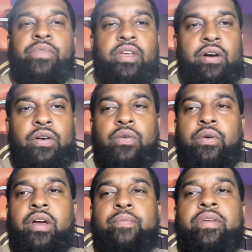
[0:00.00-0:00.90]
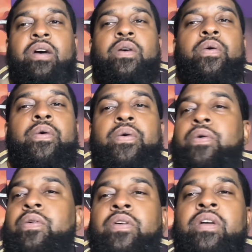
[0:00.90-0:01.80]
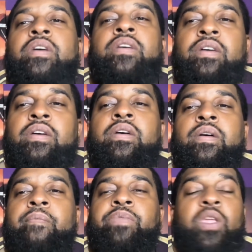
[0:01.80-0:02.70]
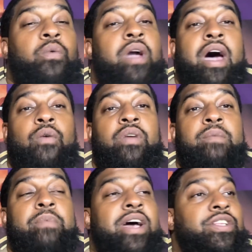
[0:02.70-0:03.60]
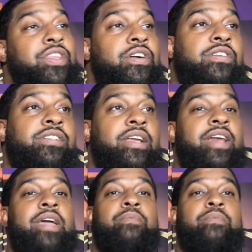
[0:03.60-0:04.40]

Yo, what up, though? We got a rematch Thursday night,